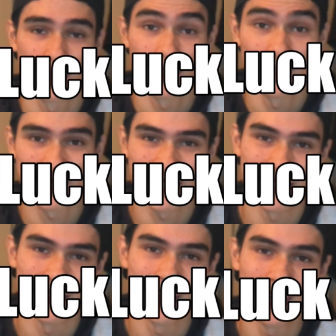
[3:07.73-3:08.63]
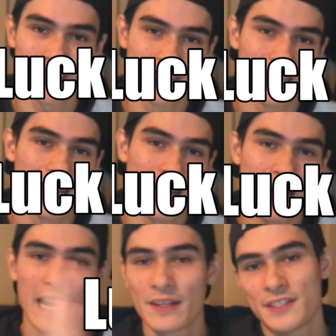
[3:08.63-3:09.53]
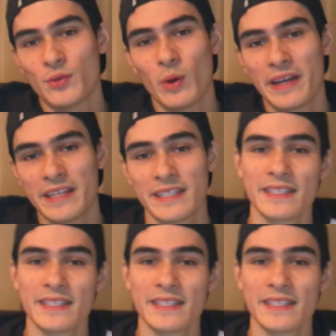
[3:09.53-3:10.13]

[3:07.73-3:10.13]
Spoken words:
Okay, luck out of the way.